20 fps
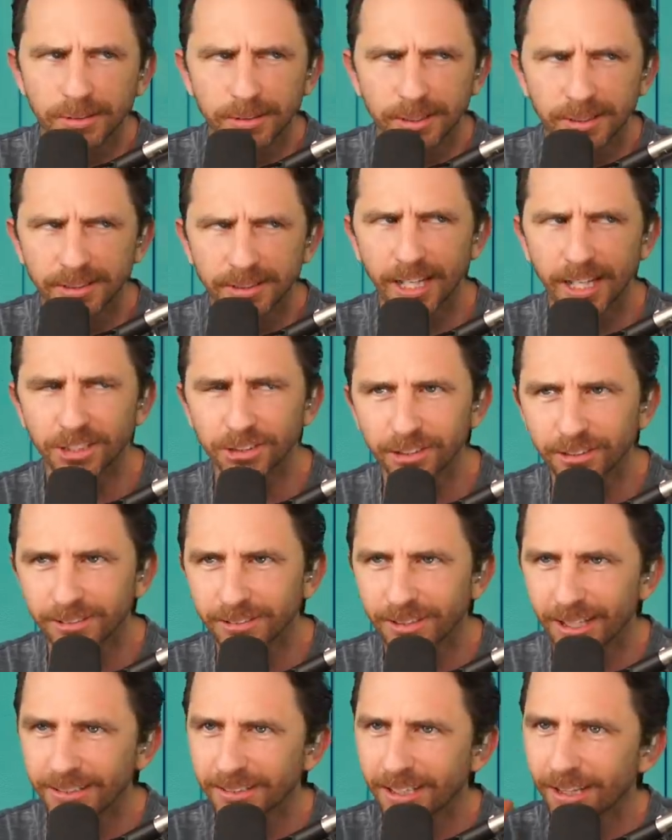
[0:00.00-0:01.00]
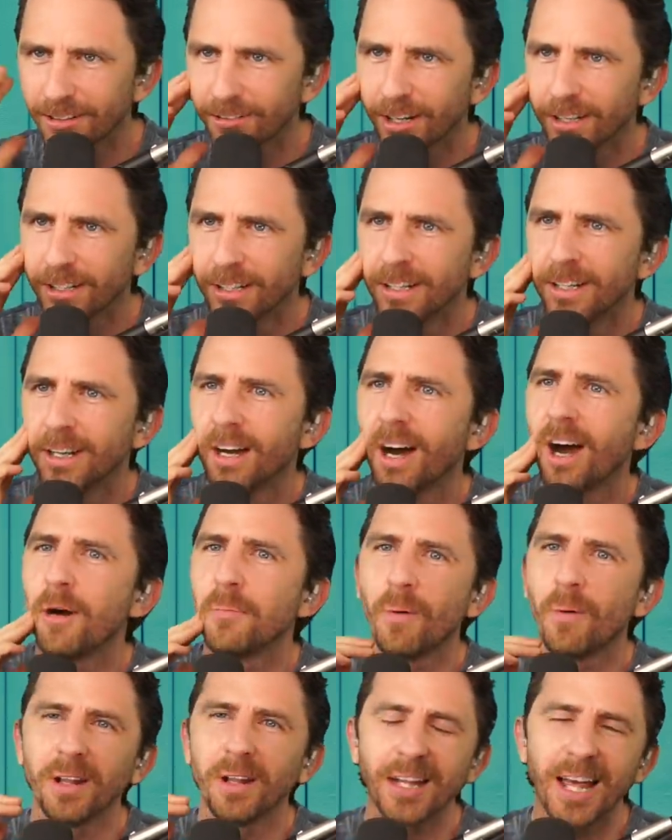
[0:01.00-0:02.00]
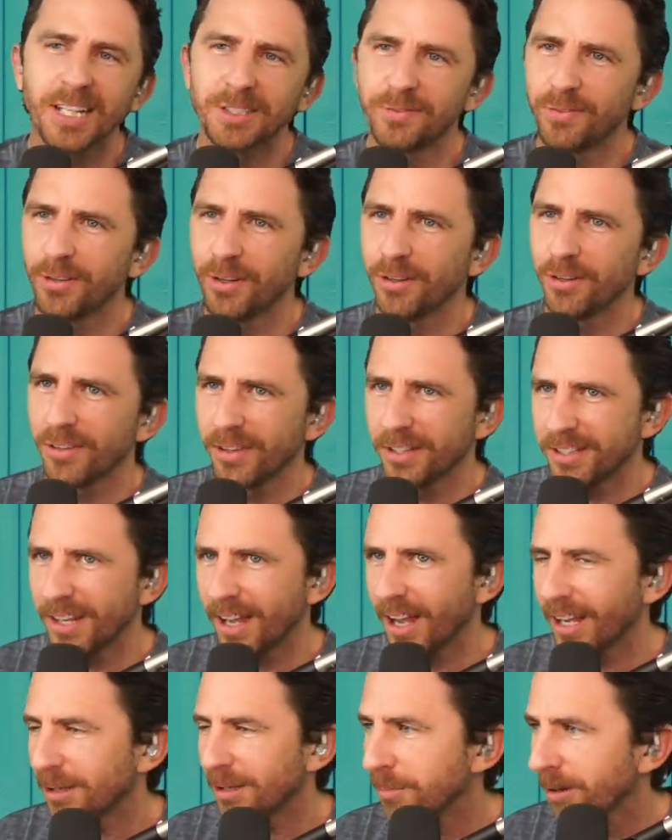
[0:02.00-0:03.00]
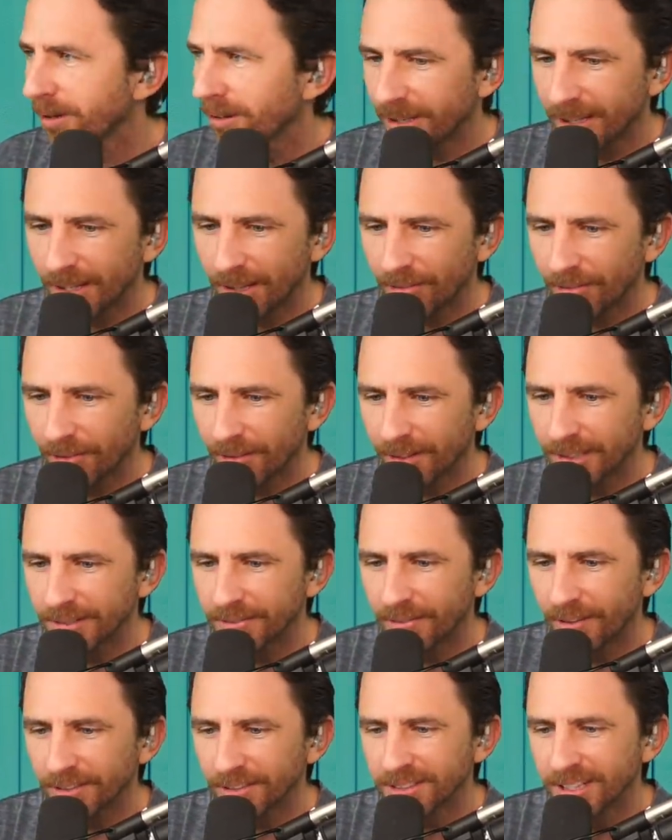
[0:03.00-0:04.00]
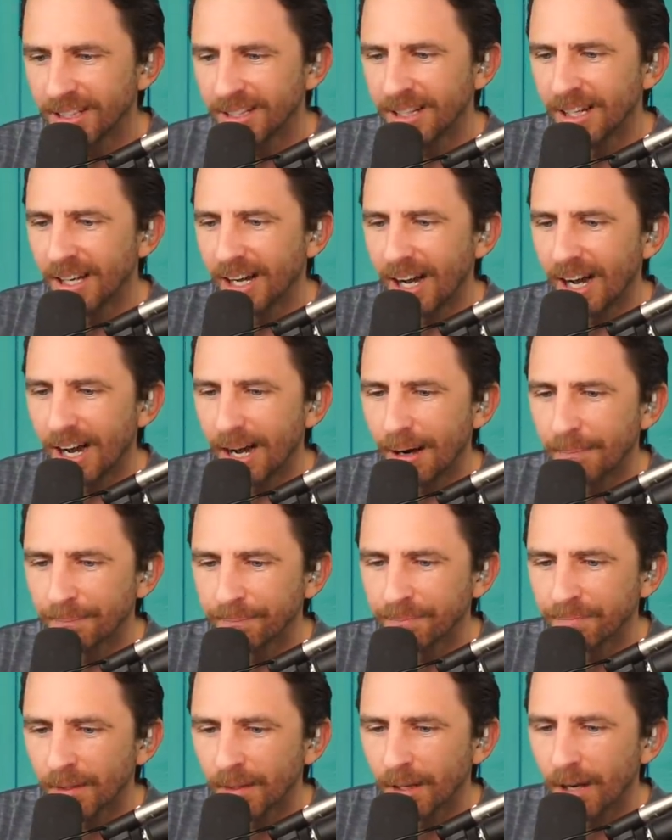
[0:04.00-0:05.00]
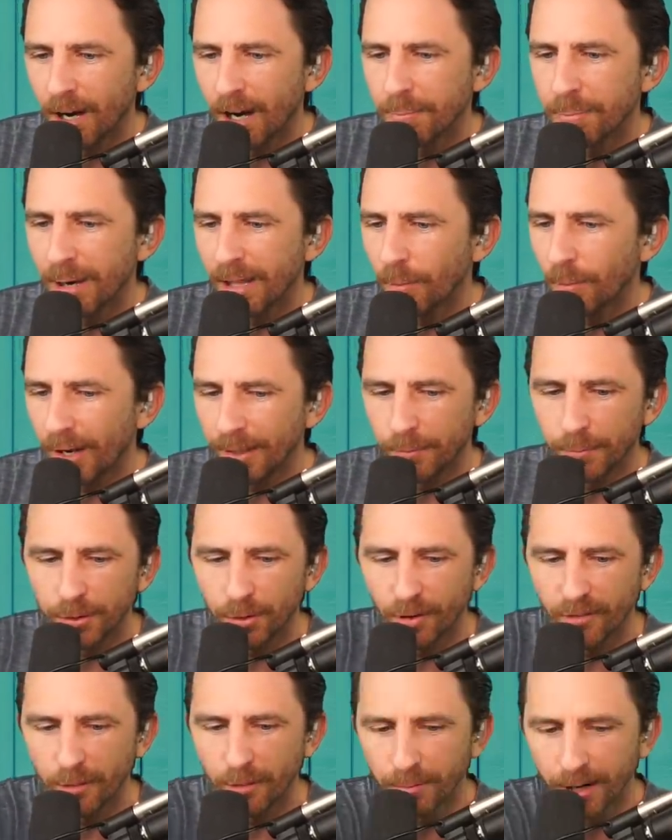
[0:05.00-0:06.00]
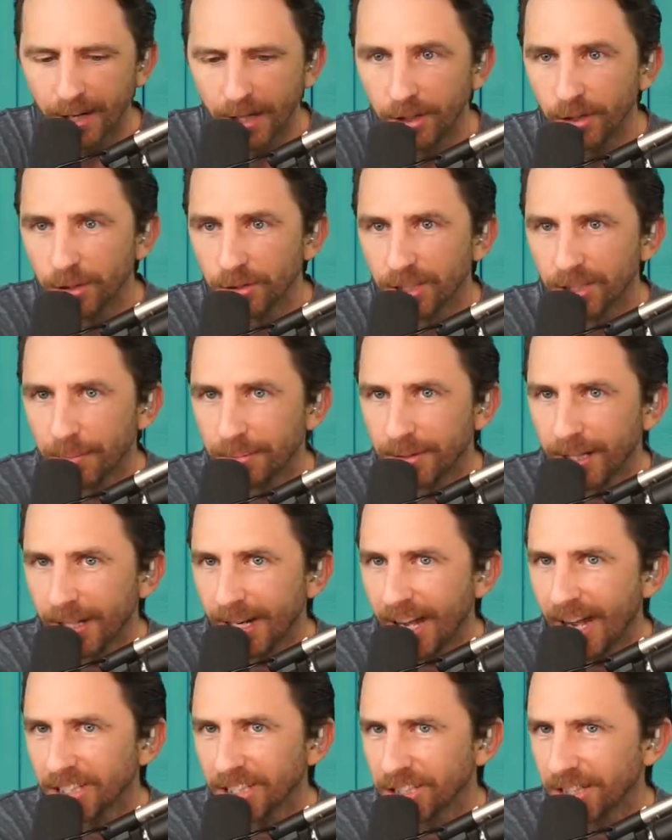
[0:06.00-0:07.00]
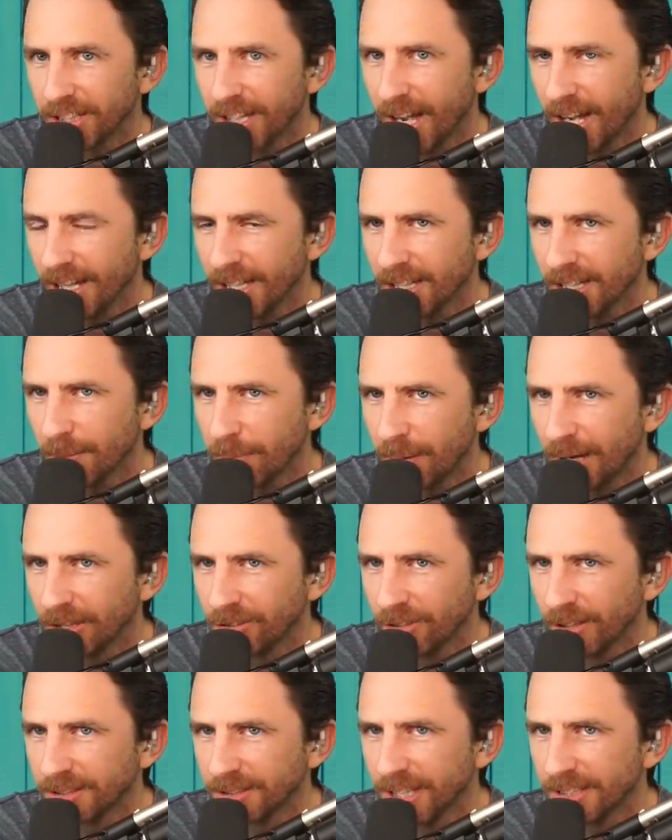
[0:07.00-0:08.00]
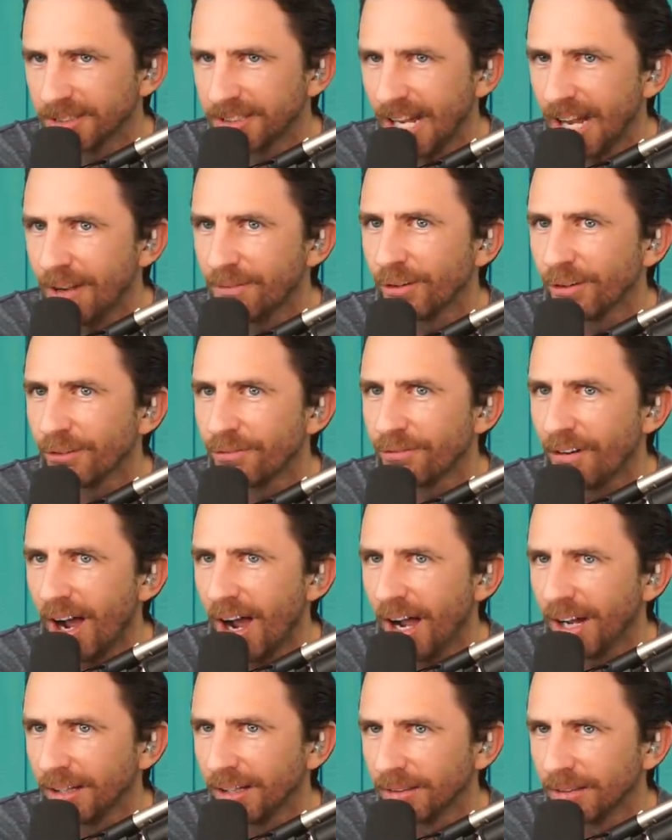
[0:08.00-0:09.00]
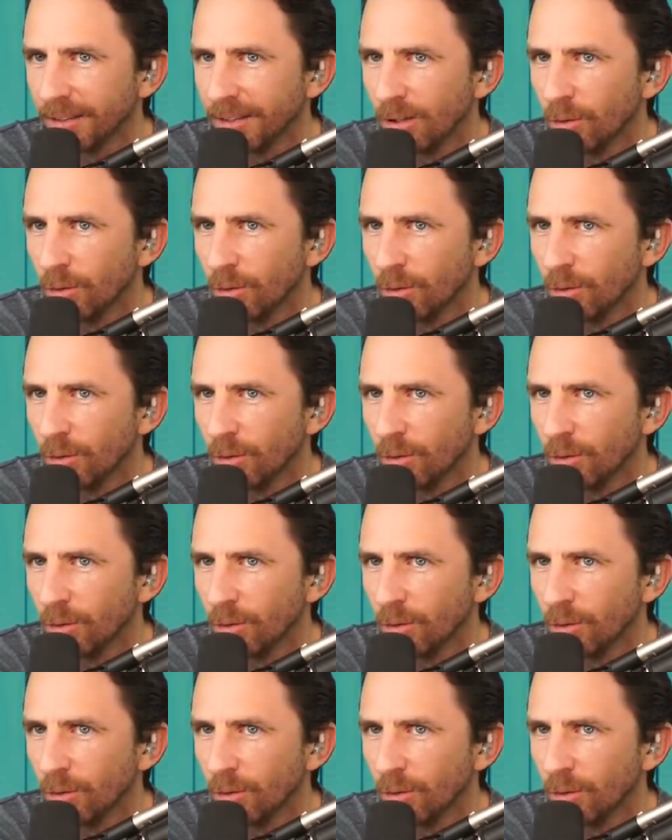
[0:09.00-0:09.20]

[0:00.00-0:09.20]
Did I say that right? Oh boy, last video of the day. I can barely get through this, folks. All right, by the way, we do have a breaking news update. Ash and Kay in the Patreon says, Dave, you're fine.